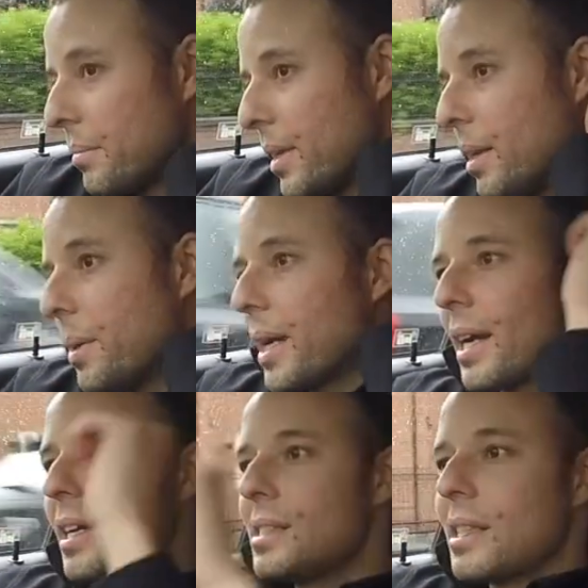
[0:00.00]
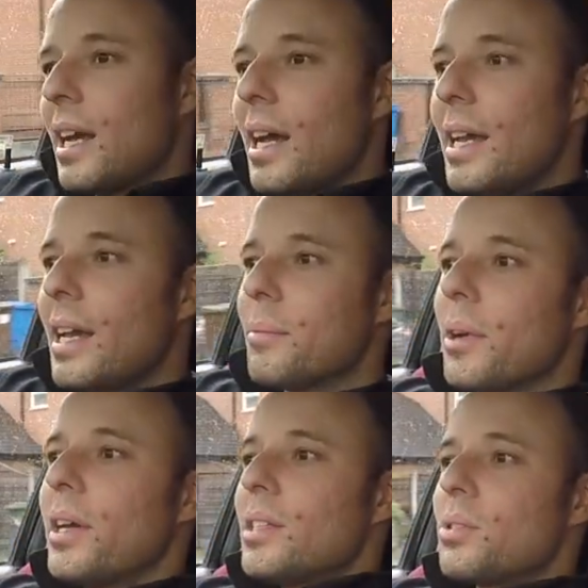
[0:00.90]
Anyway guys, I am
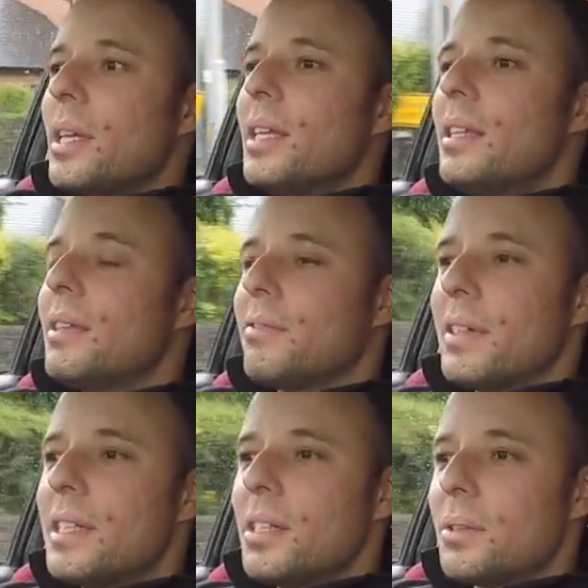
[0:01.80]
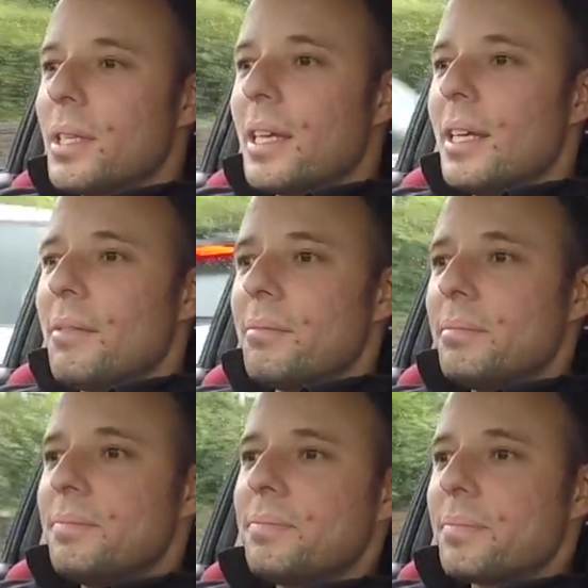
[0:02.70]
going to end the video there,
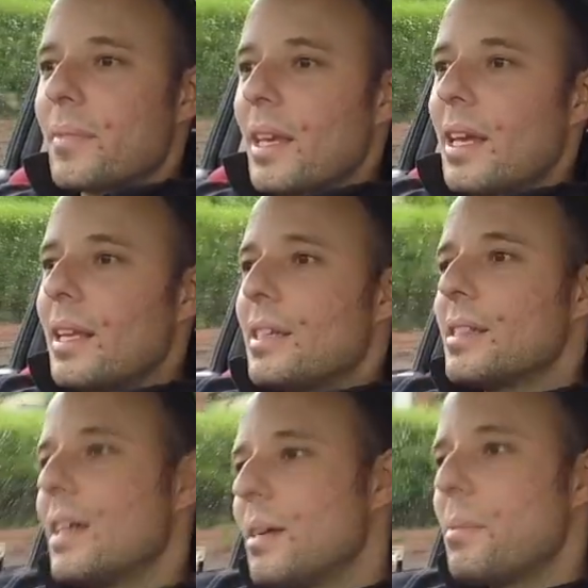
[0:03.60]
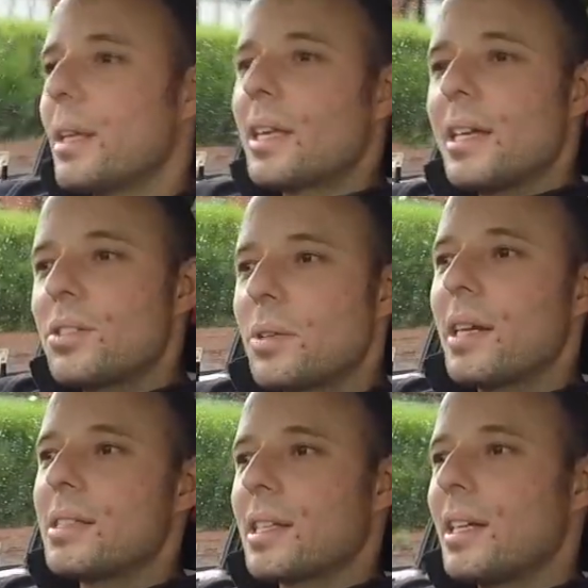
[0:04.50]
and I'll catch you
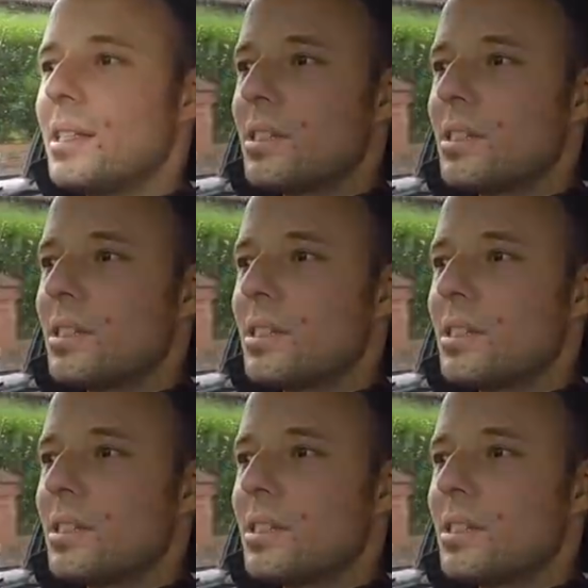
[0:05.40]
guys again